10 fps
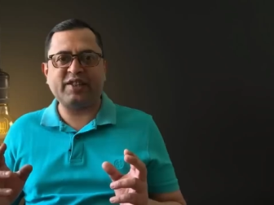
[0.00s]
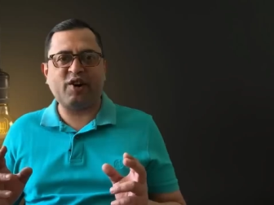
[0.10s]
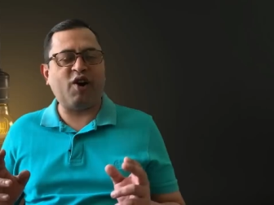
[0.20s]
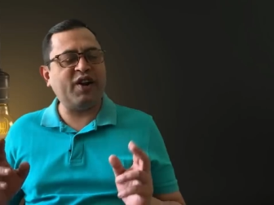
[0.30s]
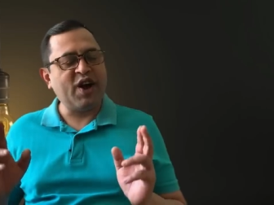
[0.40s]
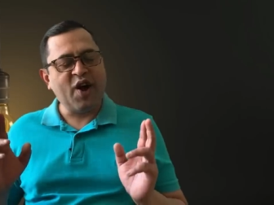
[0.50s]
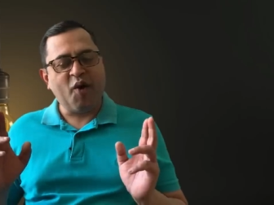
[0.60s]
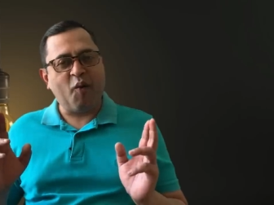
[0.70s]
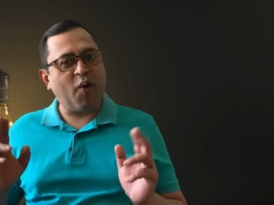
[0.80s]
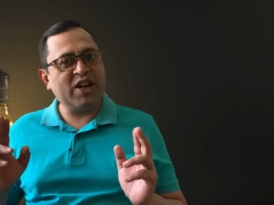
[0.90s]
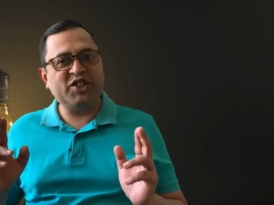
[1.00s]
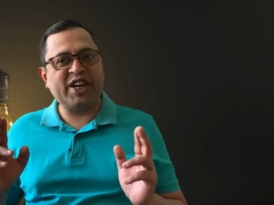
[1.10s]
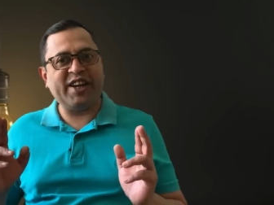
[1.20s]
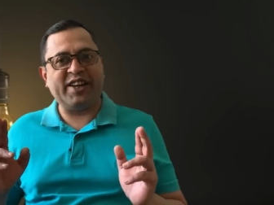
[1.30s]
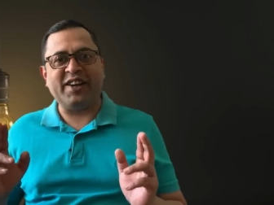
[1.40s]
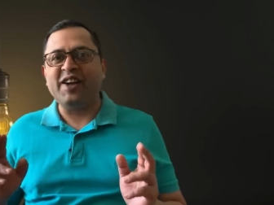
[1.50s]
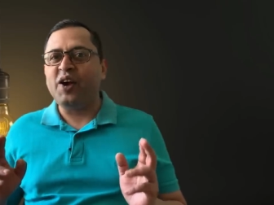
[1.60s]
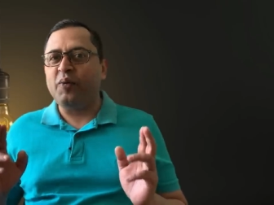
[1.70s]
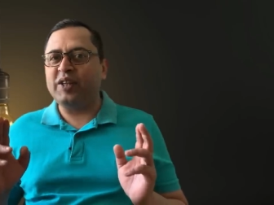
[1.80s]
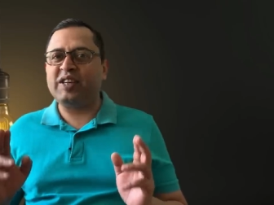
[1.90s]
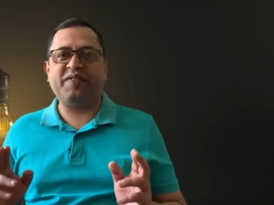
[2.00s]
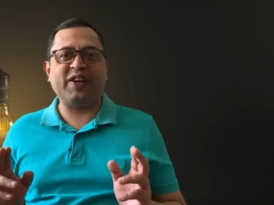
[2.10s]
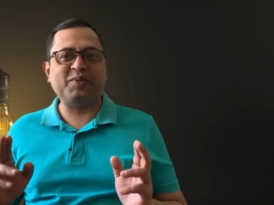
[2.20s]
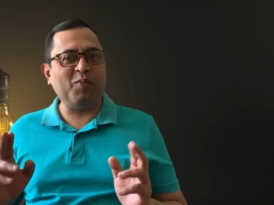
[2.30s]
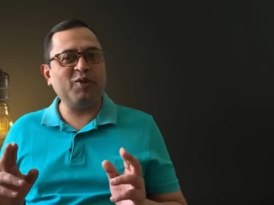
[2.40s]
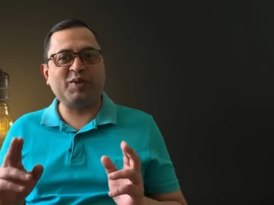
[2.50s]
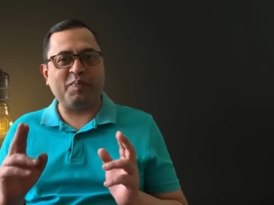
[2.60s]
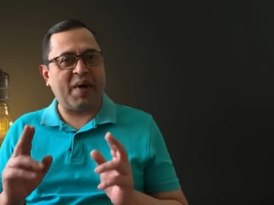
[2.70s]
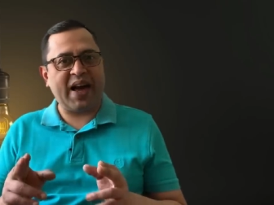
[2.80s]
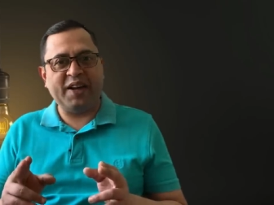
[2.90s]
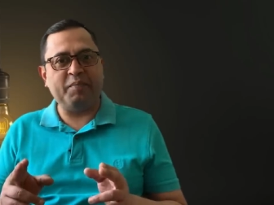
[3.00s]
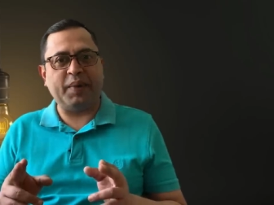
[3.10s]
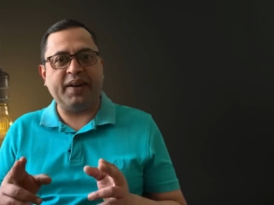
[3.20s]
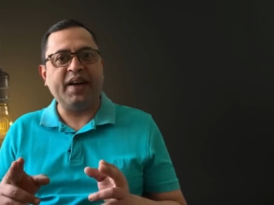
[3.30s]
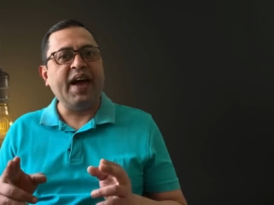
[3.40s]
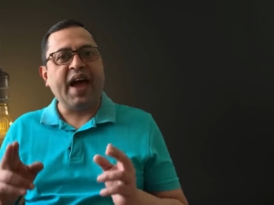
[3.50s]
called vagina, which affects most married men,